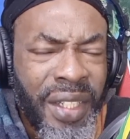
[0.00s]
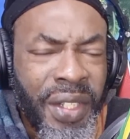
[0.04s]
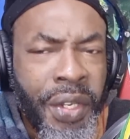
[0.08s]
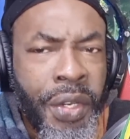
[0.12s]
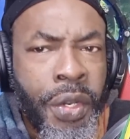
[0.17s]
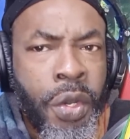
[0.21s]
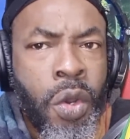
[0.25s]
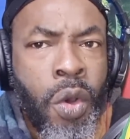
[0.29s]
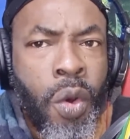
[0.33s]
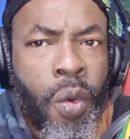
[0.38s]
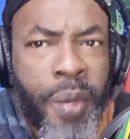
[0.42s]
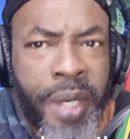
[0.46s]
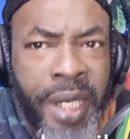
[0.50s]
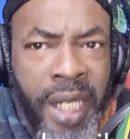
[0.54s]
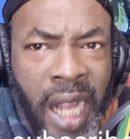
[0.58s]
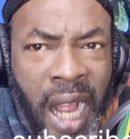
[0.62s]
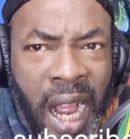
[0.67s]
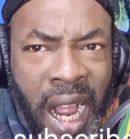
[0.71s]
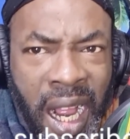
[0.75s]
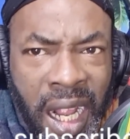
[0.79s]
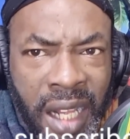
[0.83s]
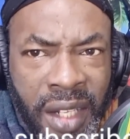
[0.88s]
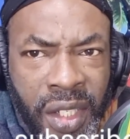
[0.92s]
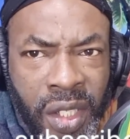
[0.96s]

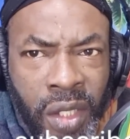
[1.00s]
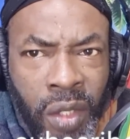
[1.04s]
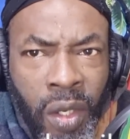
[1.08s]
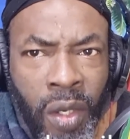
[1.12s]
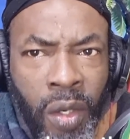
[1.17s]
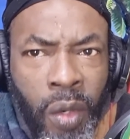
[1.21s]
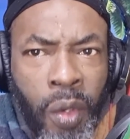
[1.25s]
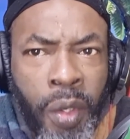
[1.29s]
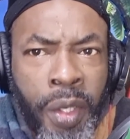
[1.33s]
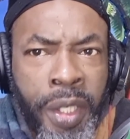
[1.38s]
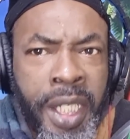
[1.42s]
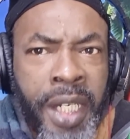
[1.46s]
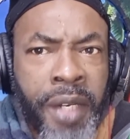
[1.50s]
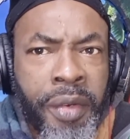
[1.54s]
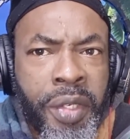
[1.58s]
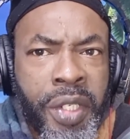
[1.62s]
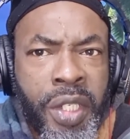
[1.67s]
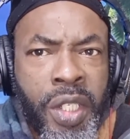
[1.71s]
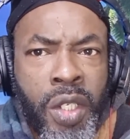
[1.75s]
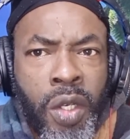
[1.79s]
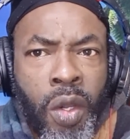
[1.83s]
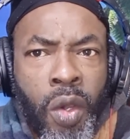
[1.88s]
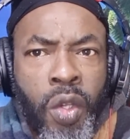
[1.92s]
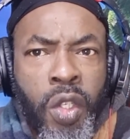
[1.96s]
knowing also there
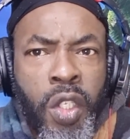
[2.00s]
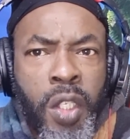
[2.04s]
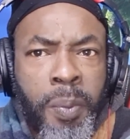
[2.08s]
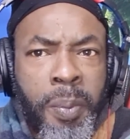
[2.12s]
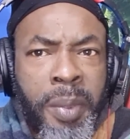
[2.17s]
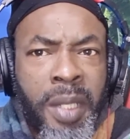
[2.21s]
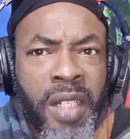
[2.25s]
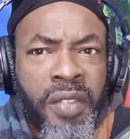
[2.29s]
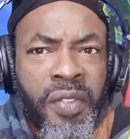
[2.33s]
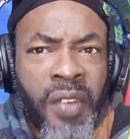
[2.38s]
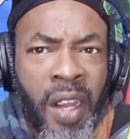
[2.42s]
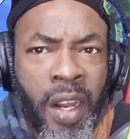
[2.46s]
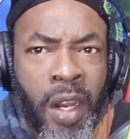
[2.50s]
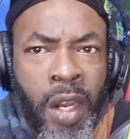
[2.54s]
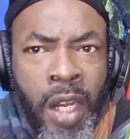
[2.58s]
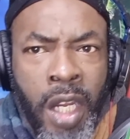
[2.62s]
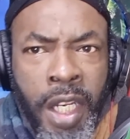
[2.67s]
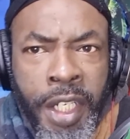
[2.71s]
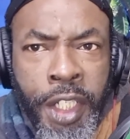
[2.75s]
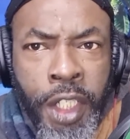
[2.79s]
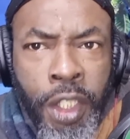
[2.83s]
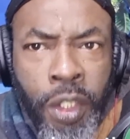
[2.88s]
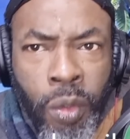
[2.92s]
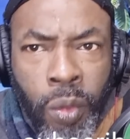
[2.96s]
is no space for her.
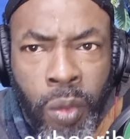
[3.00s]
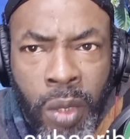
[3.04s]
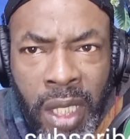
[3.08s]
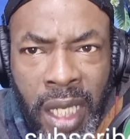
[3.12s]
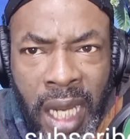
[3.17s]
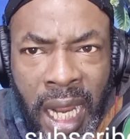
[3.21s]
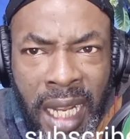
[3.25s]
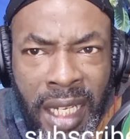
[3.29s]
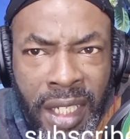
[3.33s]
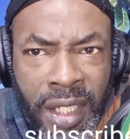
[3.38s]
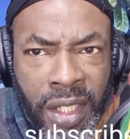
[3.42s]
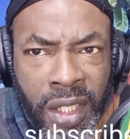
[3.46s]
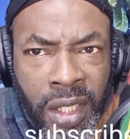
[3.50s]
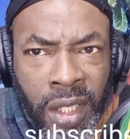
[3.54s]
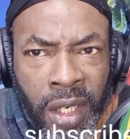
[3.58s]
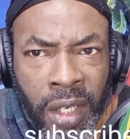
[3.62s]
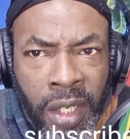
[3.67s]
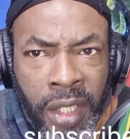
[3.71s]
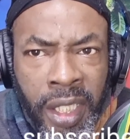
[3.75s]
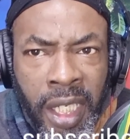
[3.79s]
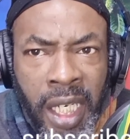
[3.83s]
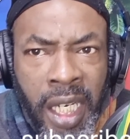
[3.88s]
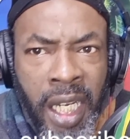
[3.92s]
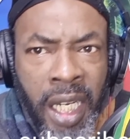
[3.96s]
She do the
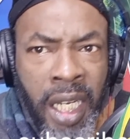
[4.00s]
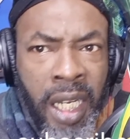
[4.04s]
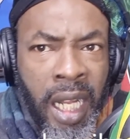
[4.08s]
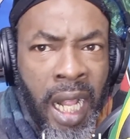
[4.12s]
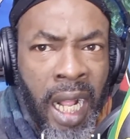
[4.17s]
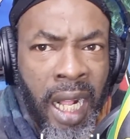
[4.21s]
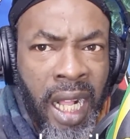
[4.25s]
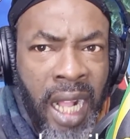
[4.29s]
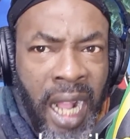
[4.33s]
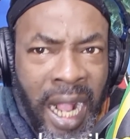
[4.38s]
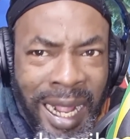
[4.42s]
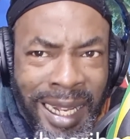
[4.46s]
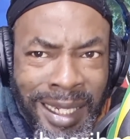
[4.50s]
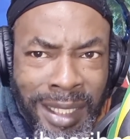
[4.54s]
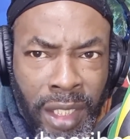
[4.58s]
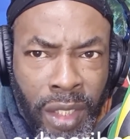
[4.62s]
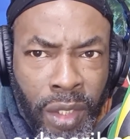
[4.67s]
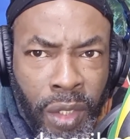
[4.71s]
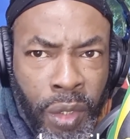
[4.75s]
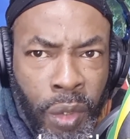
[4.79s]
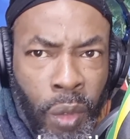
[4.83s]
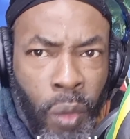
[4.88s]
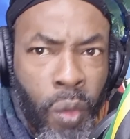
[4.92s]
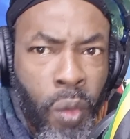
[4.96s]
concert,
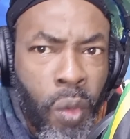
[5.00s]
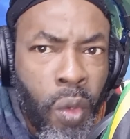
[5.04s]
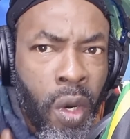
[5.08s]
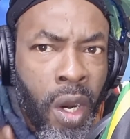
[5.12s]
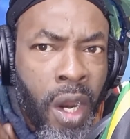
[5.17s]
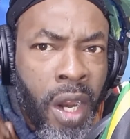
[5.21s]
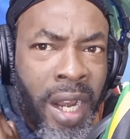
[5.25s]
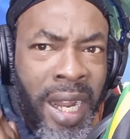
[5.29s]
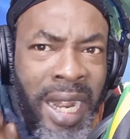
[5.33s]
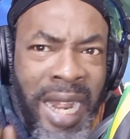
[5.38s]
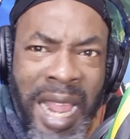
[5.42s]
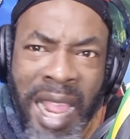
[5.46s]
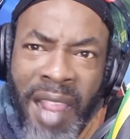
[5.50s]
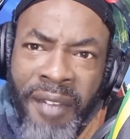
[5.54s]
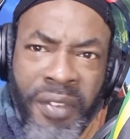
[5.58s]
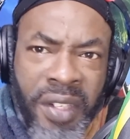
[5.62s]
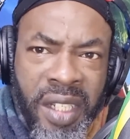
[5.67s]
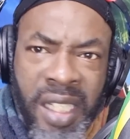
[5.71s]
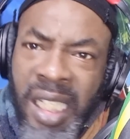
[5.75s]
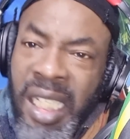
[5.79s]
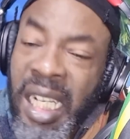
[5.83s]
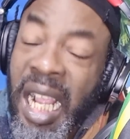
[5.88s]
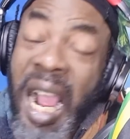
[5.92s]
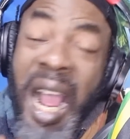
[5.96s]
according to you, her
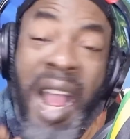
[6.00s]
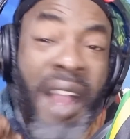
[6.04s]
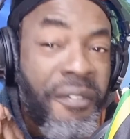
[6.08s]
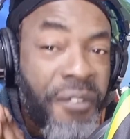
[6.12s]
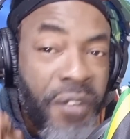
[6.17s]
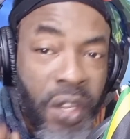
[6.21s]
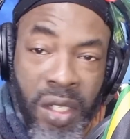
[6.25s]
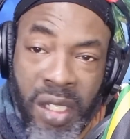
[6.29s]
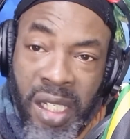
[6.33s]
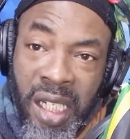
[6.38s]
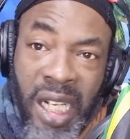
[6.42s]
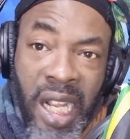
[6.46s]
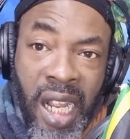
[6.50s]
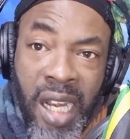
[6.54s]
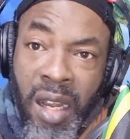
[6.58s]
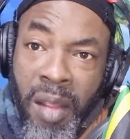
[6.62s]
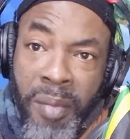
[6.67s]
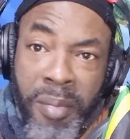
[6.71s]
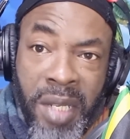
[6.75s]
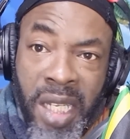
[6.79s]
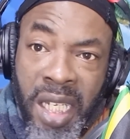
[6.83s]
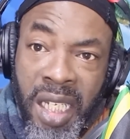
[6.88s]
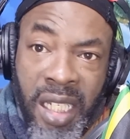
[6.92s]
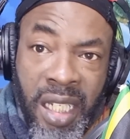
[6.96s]
life is obviously
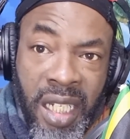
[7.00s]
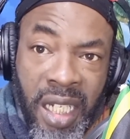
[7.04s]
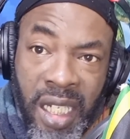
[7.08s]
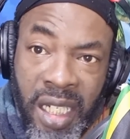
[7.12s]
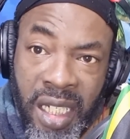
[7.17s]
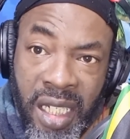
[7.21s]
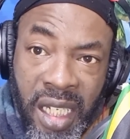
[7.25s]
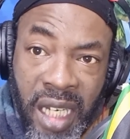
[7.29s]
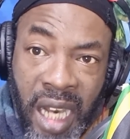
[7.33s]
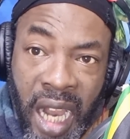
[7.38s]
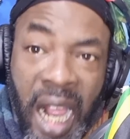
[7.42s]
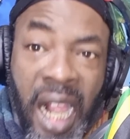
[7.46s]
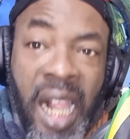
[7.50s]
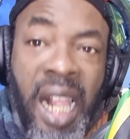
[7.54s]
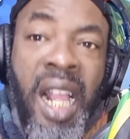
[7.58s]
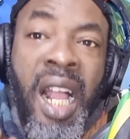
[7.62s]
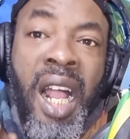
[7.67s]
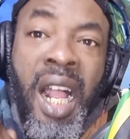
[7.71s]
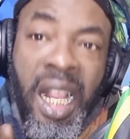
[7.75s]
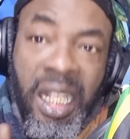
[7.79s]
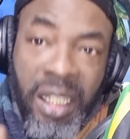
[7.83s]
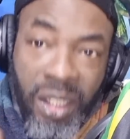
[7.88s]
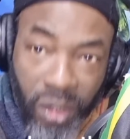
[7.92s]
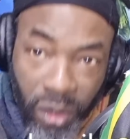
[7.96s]
gonna be in danger,
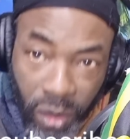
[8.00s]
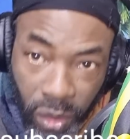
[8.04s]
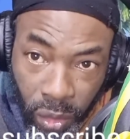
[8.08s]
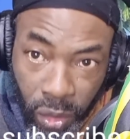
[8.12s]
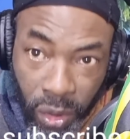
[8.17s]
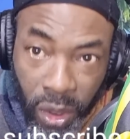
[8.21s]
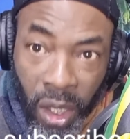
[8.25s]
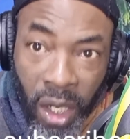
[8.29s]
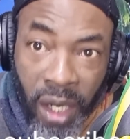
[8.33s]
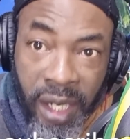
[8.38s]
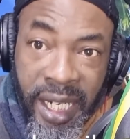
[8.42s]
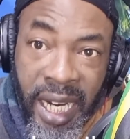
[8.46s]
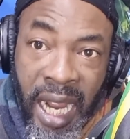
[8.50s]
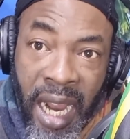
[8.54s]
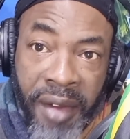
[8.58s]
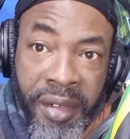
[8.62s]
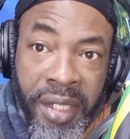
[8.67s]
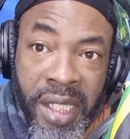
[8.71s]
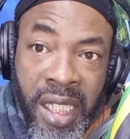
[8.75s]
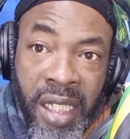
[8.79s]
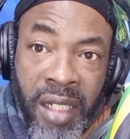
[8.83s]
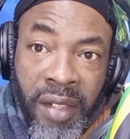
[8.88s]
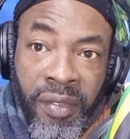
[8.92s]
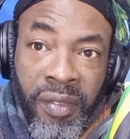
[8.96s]
according to your
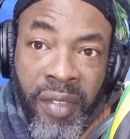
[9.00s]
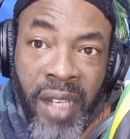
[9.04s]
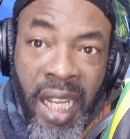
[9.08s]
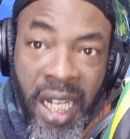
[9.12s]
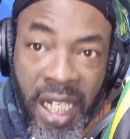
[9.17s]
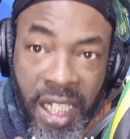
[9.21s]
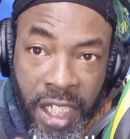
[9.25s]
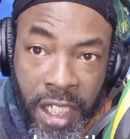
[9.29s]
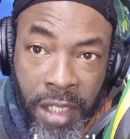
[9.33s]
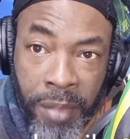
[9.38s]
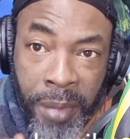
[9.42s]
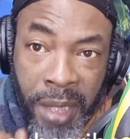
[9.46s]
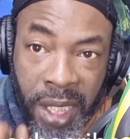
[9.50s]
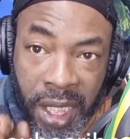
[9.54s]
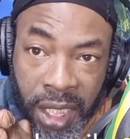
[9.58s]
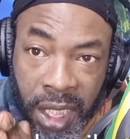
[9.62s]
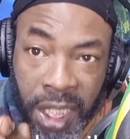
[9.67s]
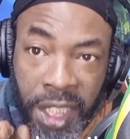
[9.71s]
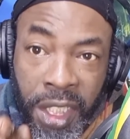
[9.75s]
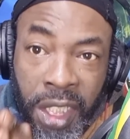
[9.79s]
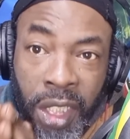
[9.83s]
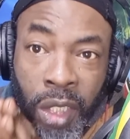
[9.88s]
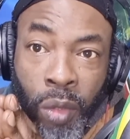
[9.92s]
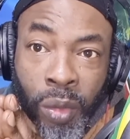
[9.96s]
narrative,
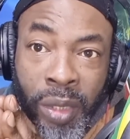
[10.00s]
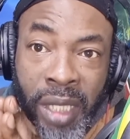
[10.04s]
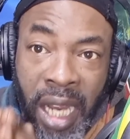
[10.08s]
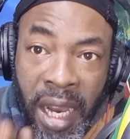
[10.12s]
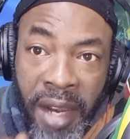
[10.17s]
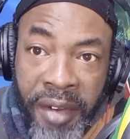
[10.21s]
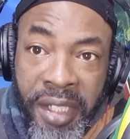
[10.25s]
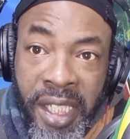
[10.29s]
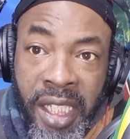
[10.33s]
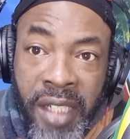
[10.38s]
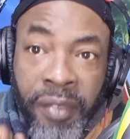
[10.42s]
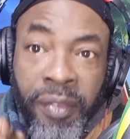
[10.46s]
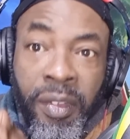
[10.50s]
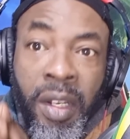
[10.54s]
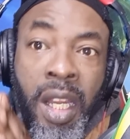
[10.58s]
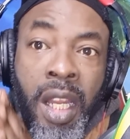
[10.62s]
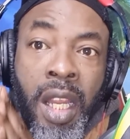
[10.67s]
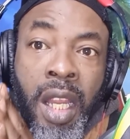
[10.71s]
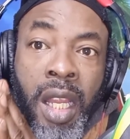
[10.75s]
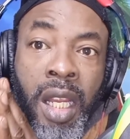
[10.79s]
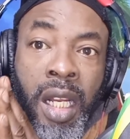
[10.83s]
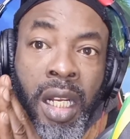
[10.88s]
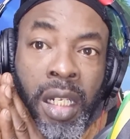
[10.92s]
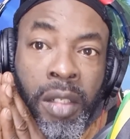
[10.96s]
LGBTQ narrative
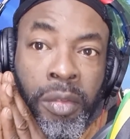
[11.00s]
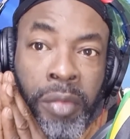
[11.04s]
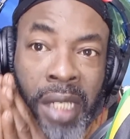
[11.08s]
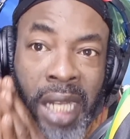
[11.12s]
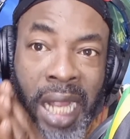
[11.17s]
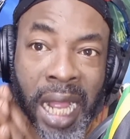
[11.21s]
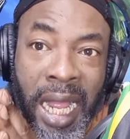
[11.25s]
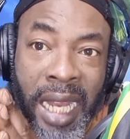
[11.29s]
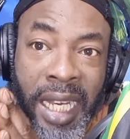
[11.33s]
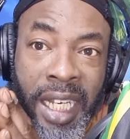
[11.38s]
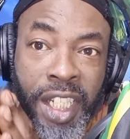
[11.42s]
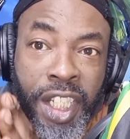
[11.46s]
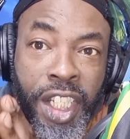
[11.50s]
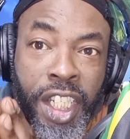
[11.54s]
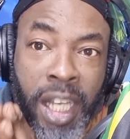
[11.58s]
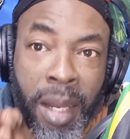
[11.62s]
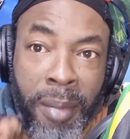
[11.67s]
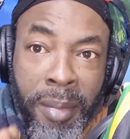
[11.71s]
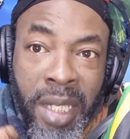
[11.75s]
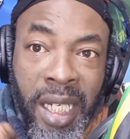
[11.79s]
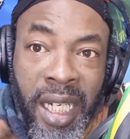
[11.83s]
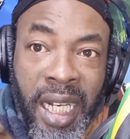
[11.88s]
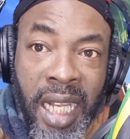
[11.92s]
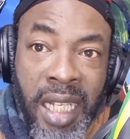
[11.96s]
regarding
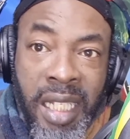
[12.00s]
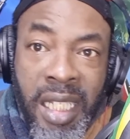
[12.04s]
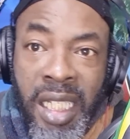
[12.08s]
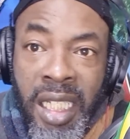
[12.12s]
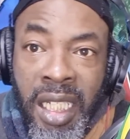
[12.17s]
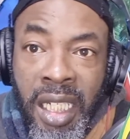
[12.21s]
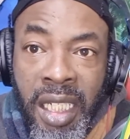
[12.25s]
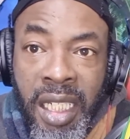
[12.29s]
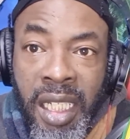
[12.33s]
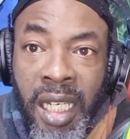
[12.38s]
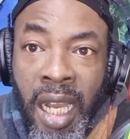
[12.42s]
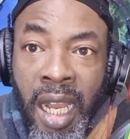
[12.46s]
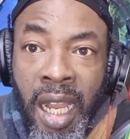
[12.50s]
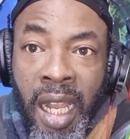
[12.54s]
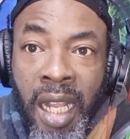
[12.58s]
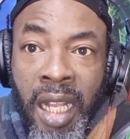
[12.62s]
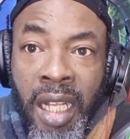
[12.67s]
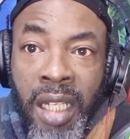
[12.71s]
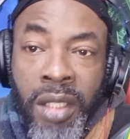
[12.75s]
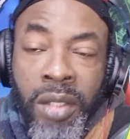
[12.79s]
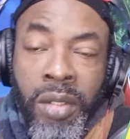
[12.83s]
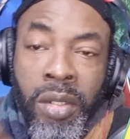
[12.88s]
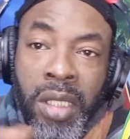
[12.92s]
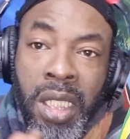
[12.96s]
Jamaica's nature
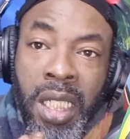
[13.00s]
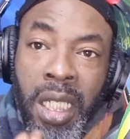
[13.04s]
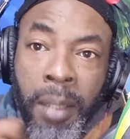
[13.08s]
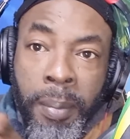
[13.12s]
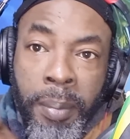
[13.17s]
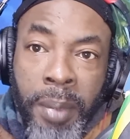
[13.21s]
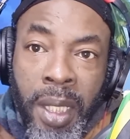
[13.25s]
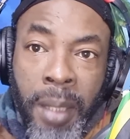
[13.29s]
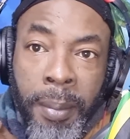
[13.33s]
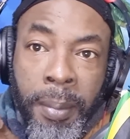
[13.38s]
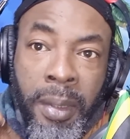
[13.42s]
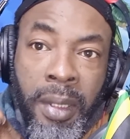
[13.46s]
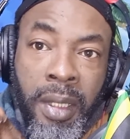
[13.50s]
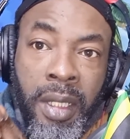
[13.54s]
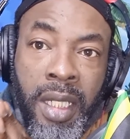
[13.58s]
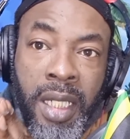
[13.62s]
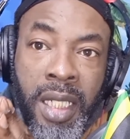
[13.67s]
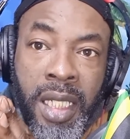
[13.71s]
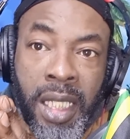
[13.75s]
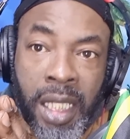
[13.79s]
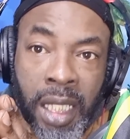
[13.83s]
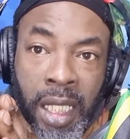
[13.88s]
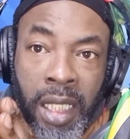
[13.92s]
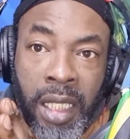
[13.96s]
to gay people.
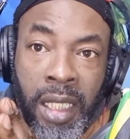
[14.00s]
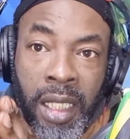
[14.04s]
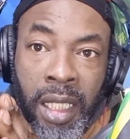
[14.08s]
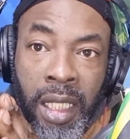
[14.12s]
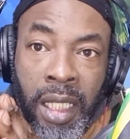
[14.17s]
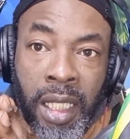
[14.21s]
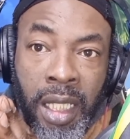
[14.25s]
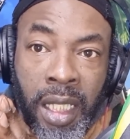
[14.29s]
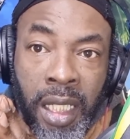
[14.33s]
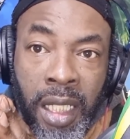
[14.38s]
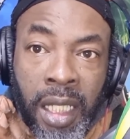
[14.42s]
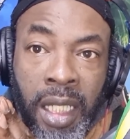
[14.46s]
See?